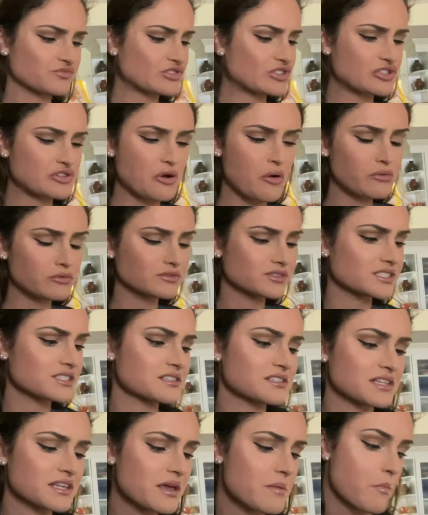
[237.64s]
don't
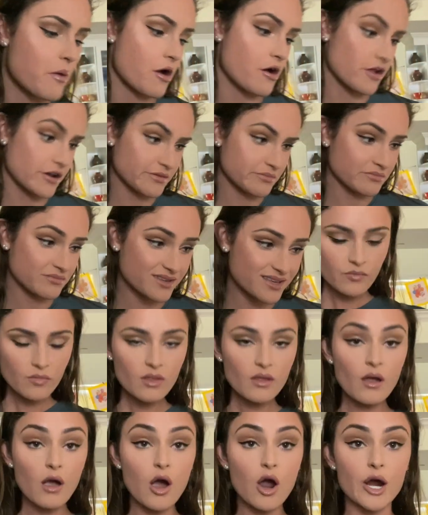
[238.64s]
sleep on me.
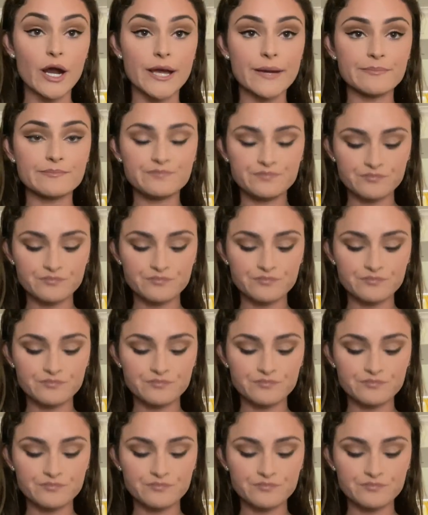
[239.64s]
All right,